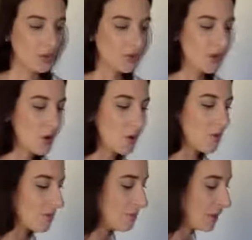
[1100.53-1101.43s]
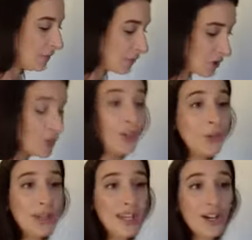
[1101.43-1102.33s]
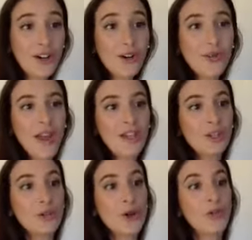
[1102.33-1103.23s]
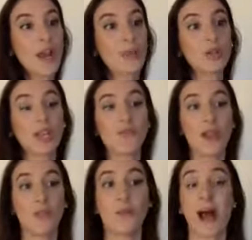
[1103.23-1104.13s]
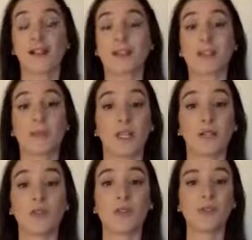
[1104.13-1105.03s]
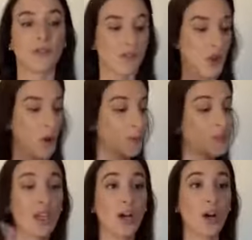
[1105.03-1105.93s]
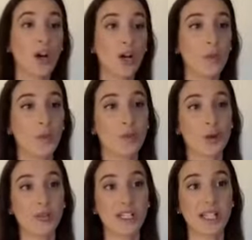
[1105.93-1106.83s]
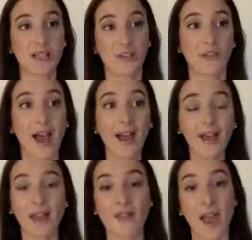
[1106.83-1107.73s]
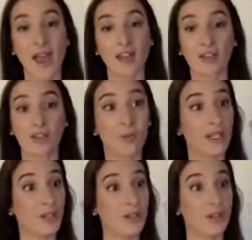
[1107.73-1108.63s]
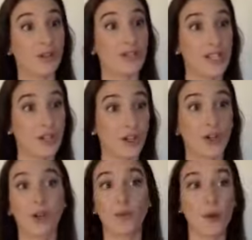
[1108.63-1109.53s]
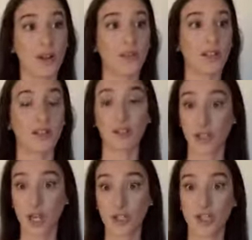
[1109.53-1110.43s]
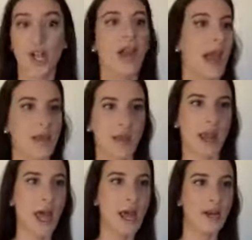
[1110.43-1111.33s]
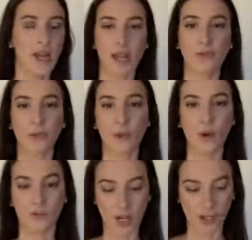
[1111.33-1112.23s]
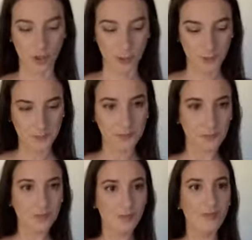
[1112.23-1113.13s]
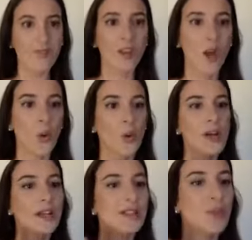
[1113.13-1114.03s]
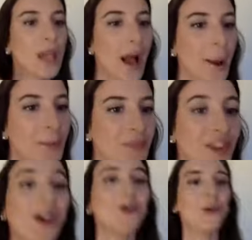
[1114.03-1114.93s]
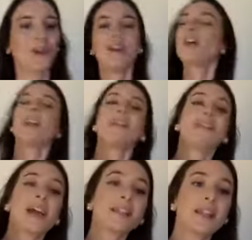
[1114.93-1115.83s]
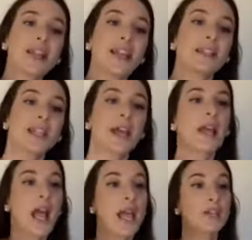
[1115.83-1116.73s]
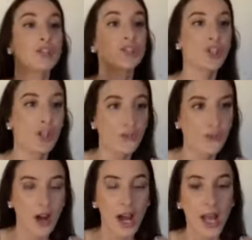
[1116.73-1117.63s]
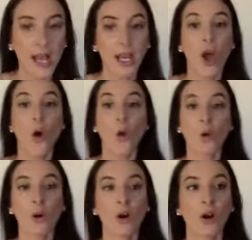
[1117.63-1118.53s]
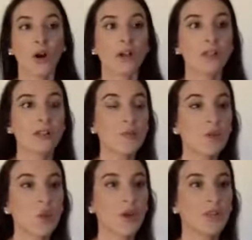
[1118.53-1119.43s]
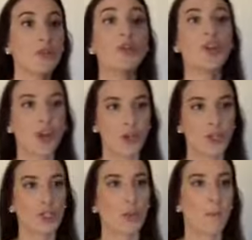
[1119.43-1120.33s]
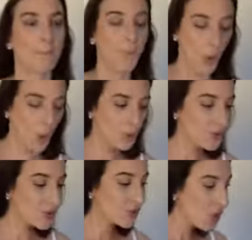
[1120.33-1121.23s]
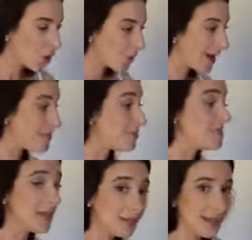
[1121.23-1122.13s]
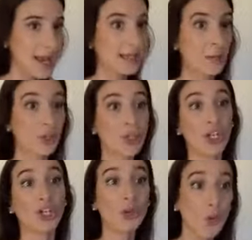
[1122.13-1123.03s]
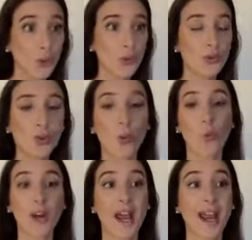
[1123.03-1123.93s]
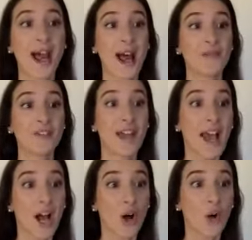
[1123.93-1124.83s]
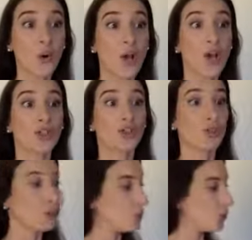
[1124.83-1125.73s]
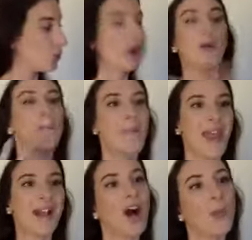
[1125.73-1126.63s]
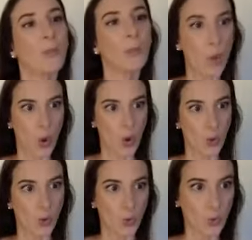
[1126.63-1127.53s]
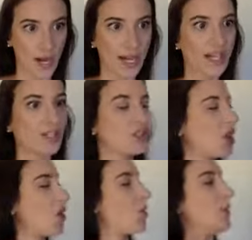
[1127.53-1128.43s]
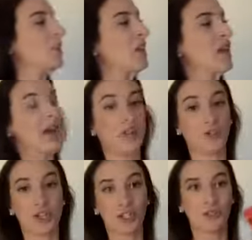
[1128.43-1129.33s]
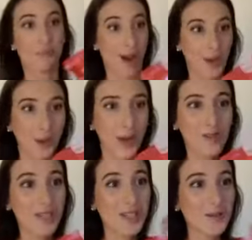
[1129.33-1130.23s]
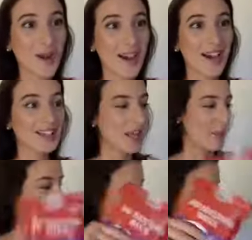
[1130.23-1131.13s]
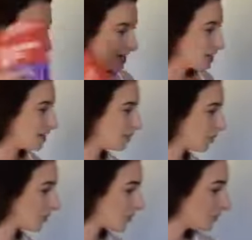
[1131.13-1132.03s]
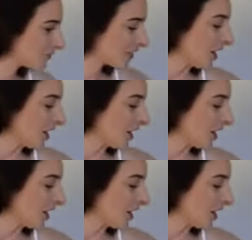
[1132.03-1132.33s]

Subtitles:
So if you're new here, then you know that I believe in balanced meals. So a carb, a protein, and a fat, and that should be your dinner, breakfast, lunch, and then add a fruit or vegetable. What else do we got? Oh, the next thing is like a stir fry or some sort of nourish bowl. So in this case, I'm gonna use what I have now to make a bowl, right? So you're gonna microwave this rice, put it in a bowl.